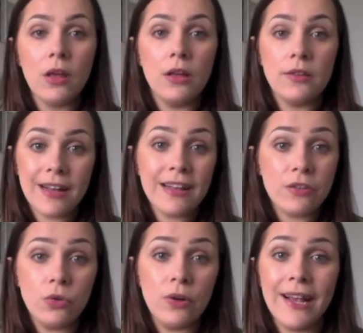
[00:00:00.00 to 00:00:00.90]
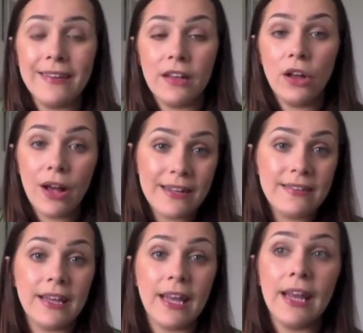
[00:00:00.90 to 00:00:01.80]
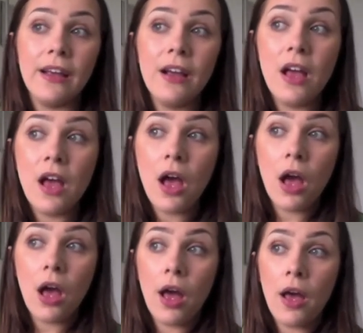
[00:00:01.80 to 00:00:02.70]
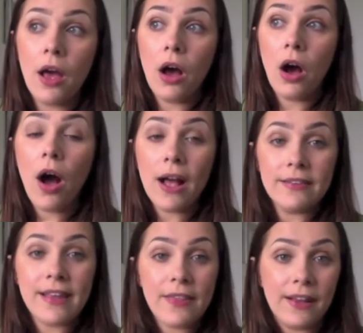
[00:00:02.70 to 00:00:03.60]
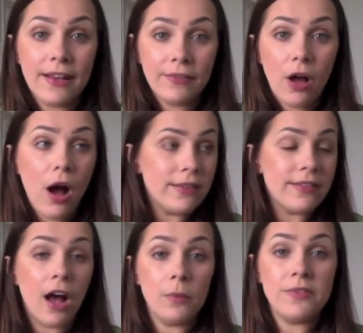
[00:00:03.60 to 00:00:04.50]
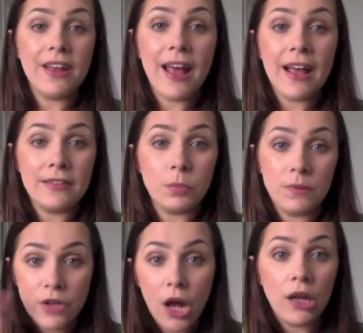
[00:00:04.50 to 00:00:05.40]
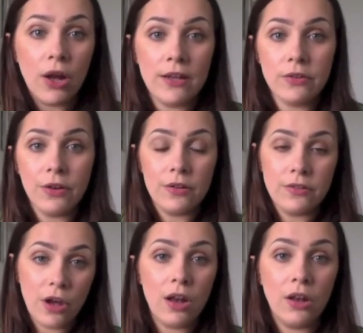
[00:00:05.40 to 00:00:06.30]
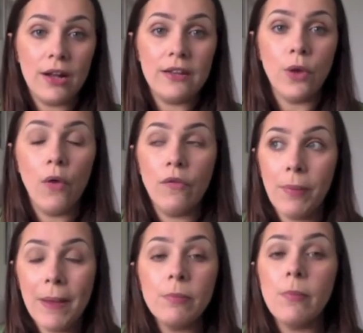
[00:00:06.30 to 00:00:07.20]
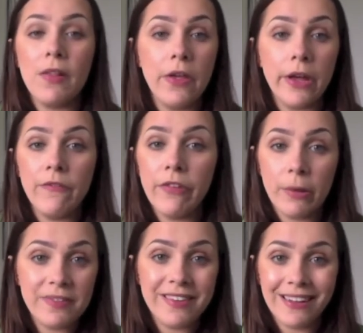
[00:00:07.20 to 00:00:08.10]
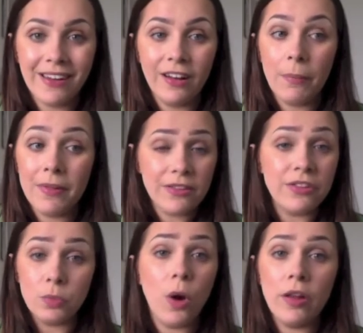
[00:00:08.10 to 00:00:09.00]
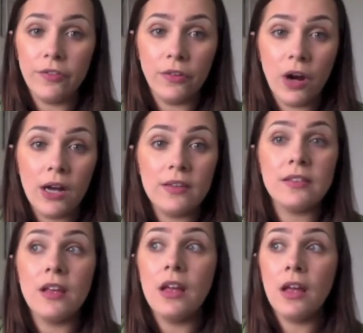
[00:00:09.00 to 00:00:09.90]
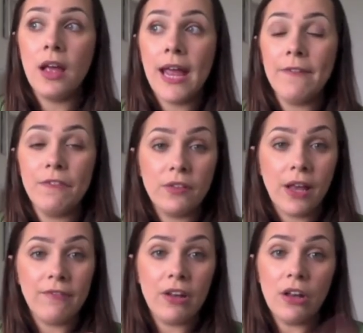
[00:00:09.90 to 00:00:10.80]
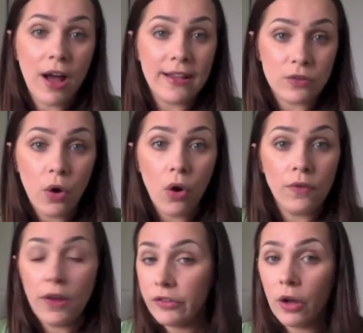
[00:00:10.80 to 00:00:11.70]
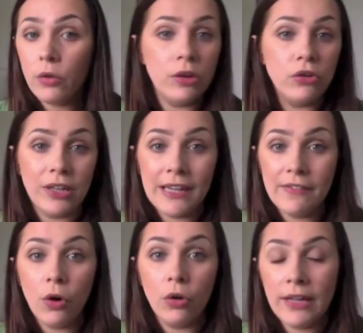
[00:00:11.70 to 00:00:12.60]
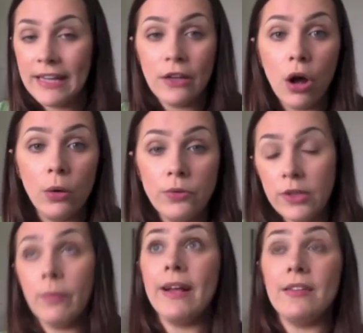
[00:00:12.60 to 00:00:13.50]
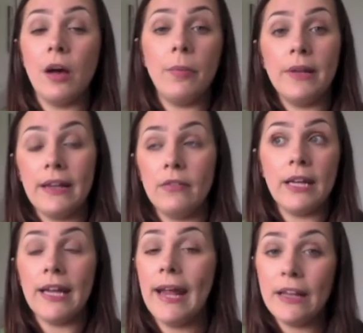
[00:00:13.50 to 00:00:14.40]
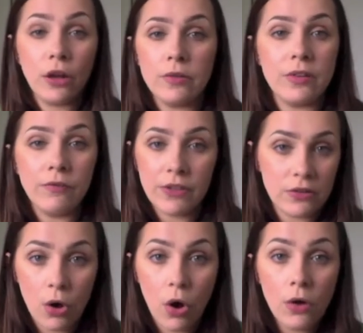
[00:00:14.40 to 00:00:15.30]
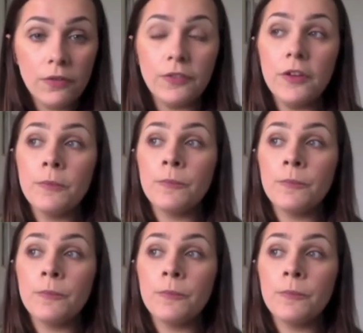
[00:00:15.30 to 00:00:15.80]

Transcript: So that's noise. Lighting, I set upstairs with certain lights on and certain lights off. People might think I'm very particular, but this has worked for us. If a light is on that I don't usually leave on, he knows, and he wakes up and he knows something's off.